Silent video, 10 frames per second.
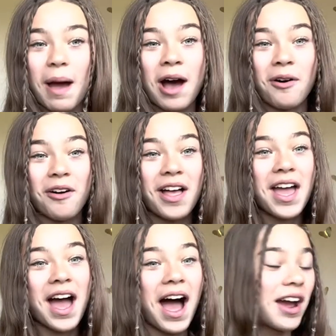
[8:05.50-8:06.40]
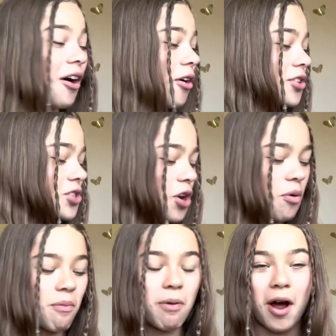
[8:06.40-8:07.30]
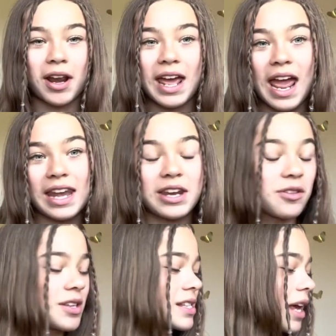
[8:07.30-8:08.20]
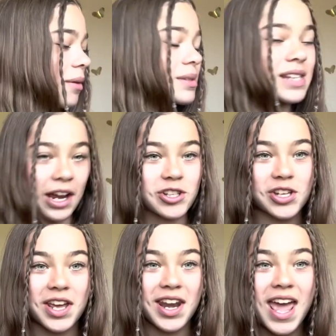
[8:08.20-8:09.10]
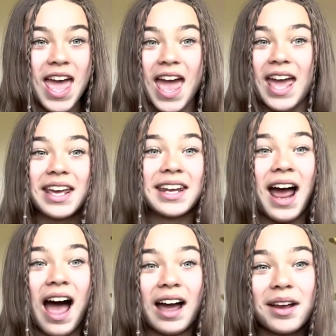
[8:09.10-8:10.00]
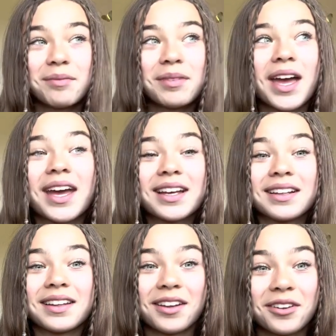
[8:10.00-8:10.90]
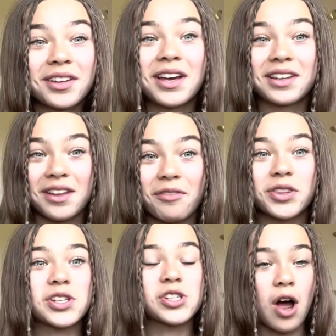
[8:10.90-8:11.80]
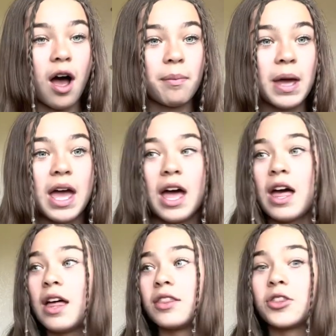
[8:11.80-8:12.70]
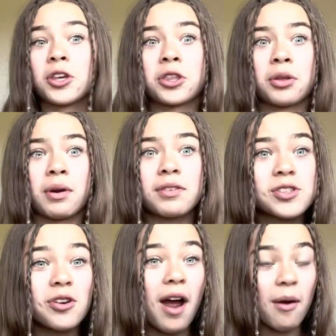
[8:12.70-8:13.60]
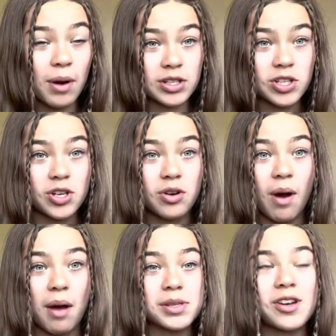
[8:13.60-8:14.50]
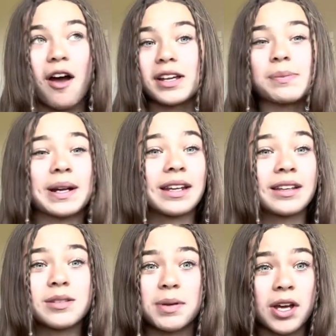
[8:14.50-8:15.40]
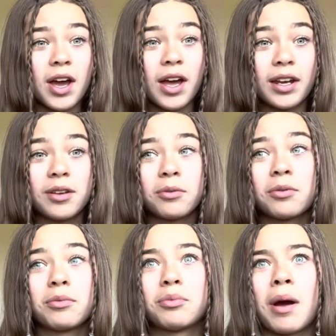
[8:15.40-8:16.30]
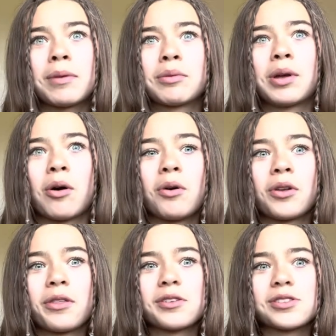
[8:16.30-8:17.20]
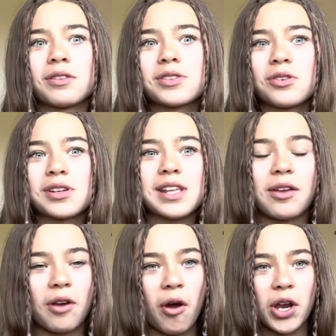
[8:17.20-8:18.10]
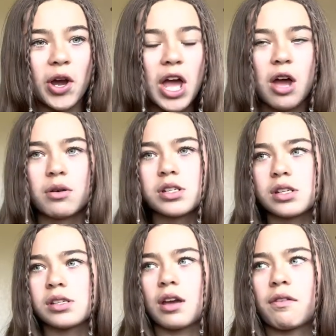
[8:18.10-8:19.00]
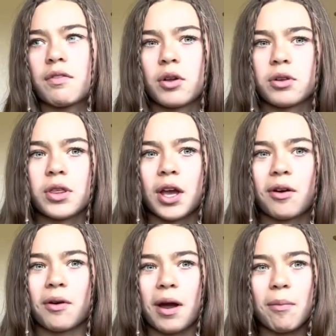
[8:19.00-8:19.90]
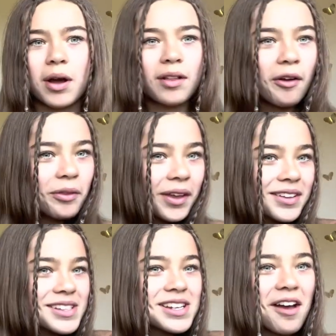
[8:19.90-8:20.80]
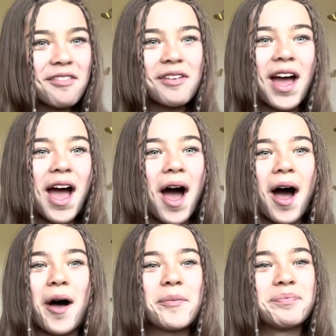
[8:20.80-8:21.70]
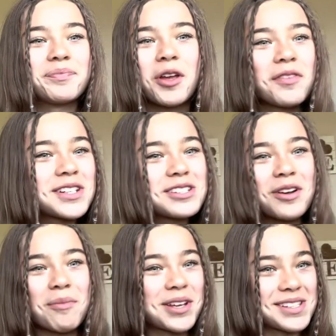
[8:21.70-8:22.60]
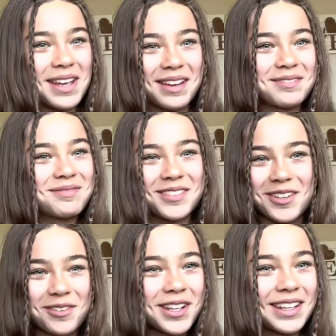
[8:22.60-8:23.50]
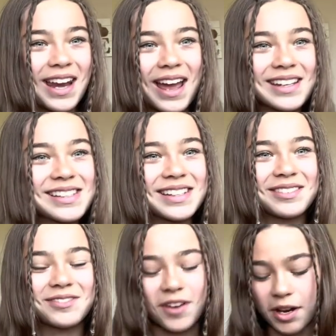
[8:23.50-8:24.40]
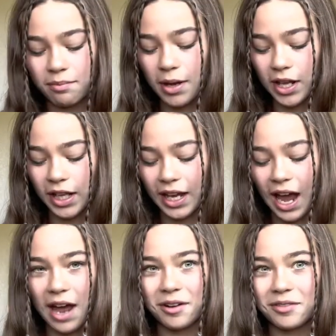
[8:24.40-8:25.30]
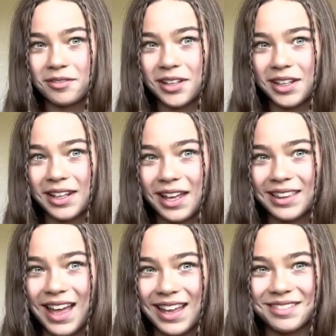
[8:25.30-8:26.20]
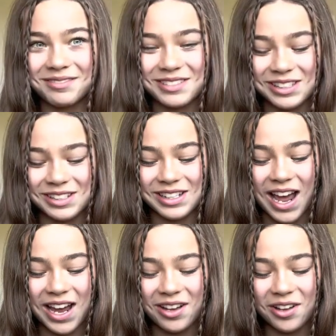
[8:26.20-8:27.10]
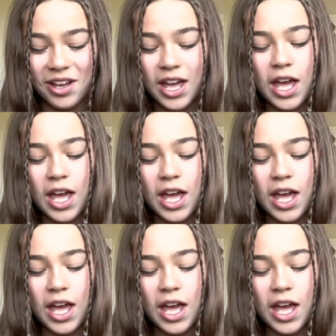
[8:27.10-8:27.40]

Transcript: Powell. I also bought it near the same section, and I'm like literally in love with this top. The thrift store I went to, I was not expecting it to be good. You, I mean, we all know those thrift stores that you go to, which just like filled with like grandma clothing and stuff. Um, no offense to grandmas, like you're really nice and fun, but like I don't really like that style.